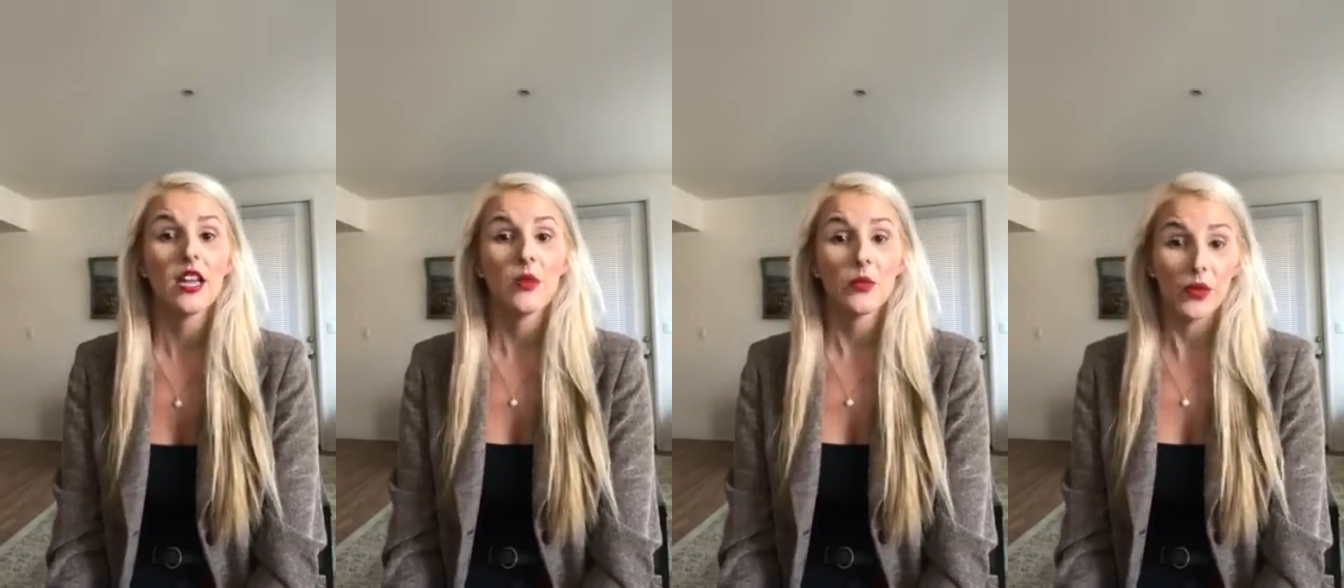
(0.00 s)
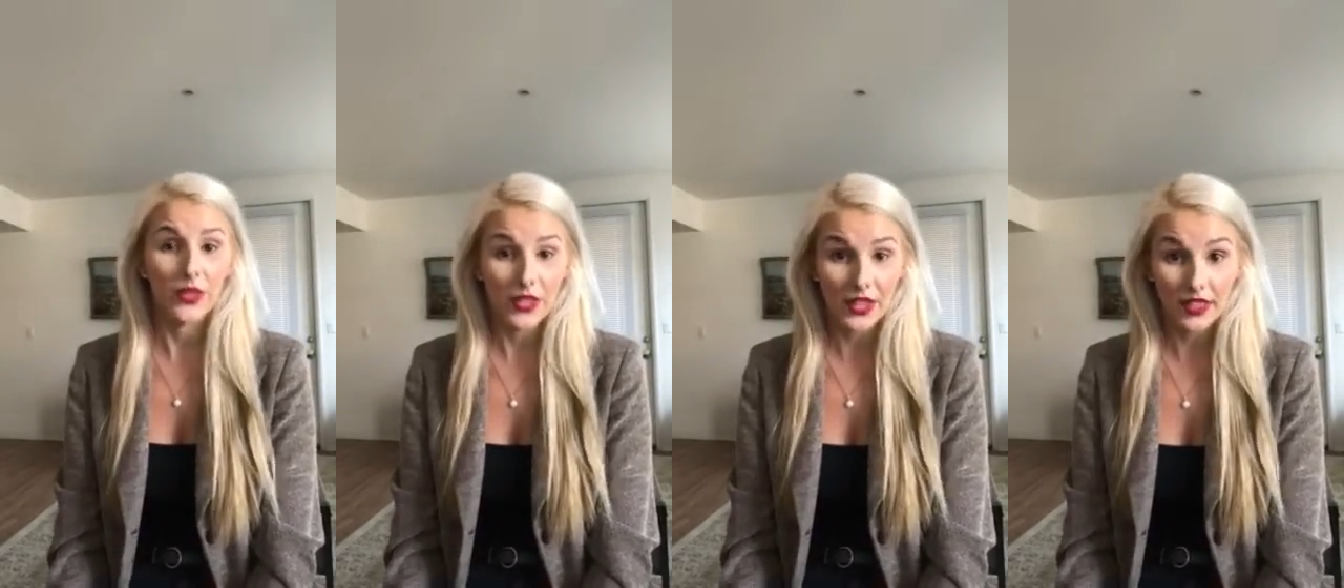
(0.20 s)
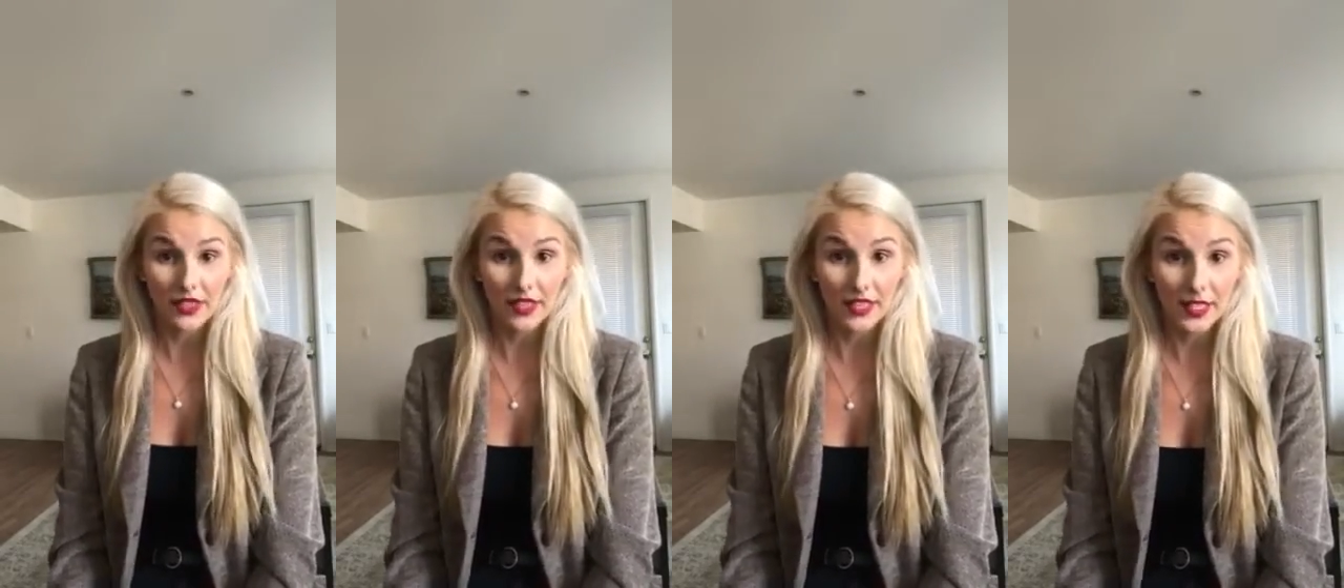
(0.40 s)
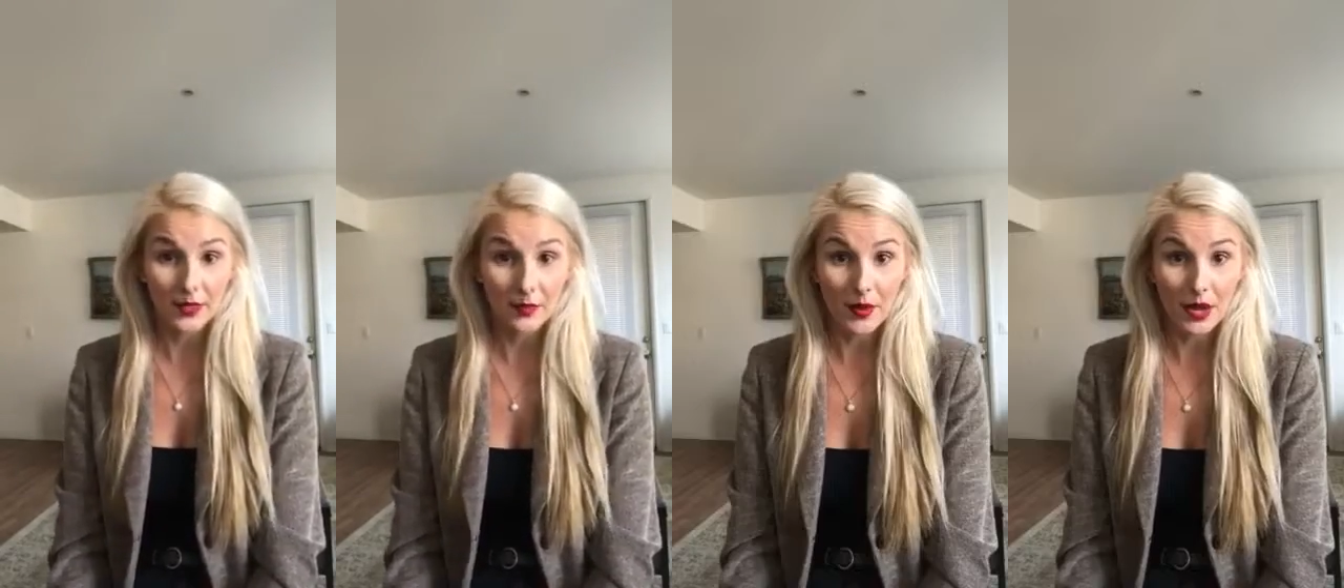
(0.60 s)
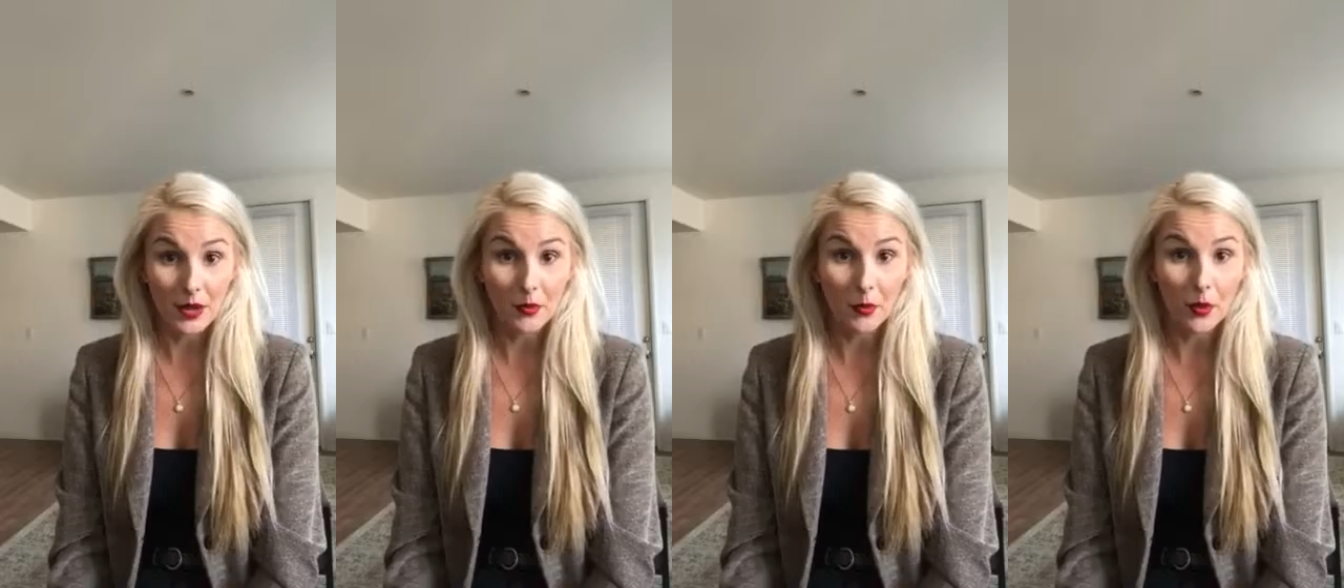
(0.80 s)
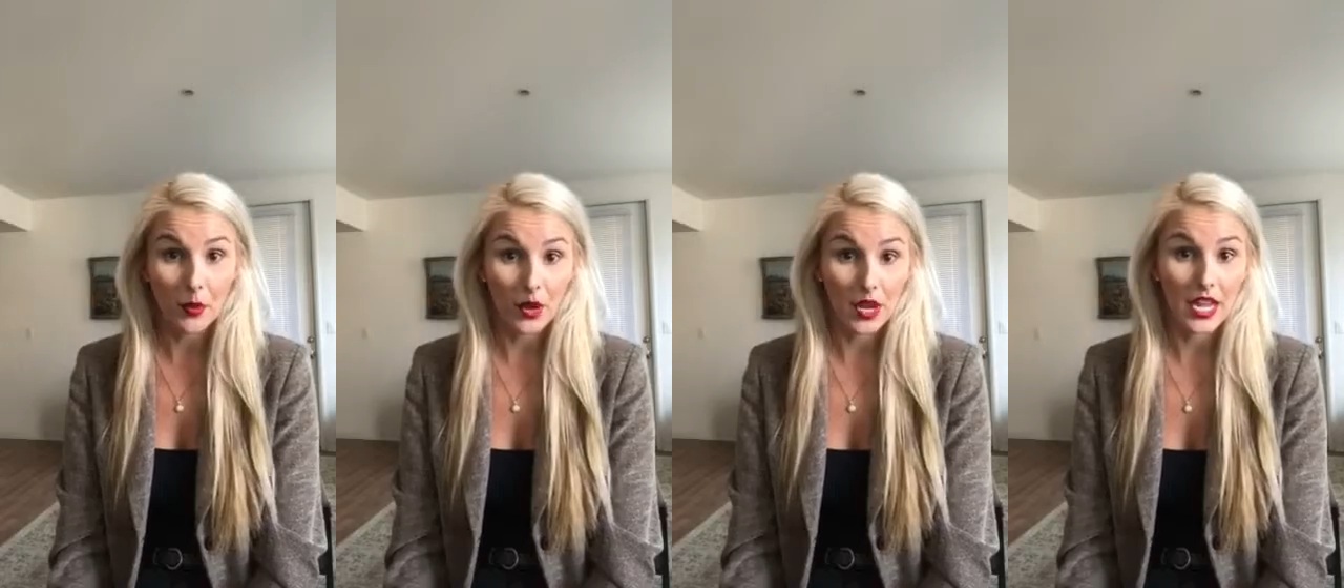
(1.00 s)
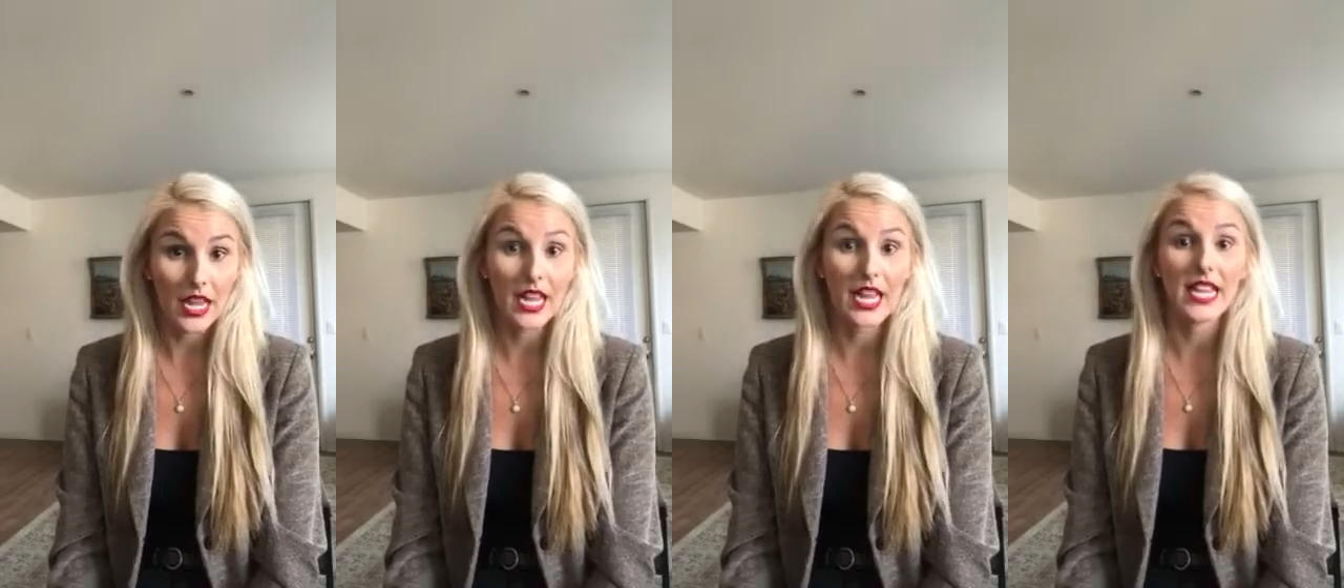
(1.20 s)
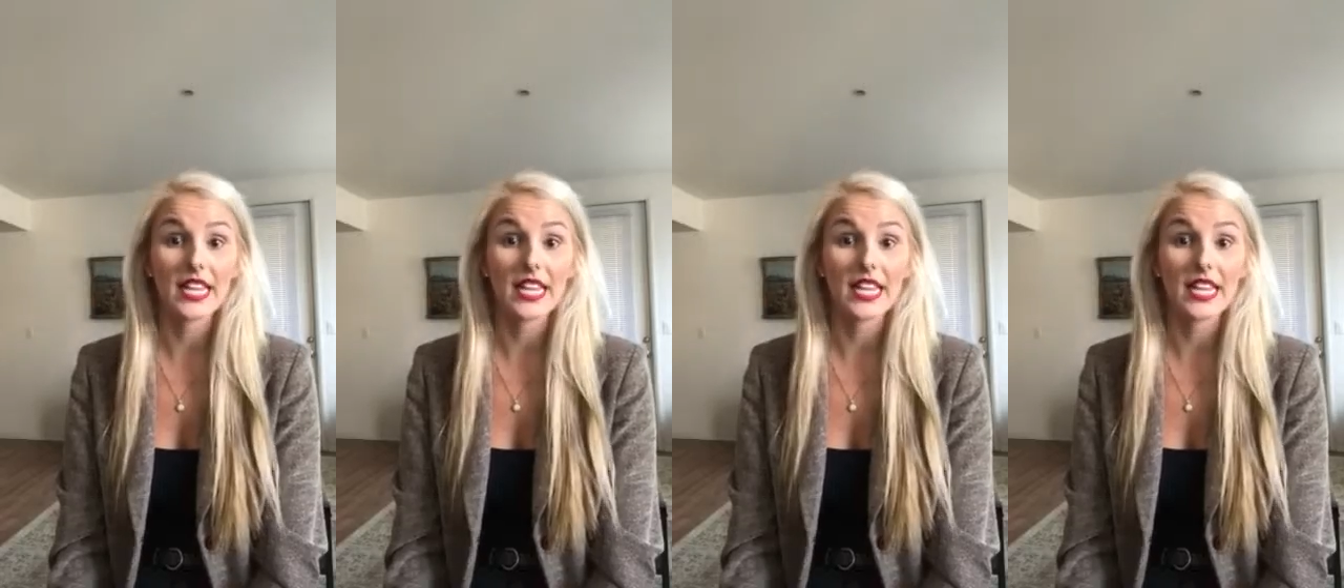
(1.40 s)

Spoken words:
within this main point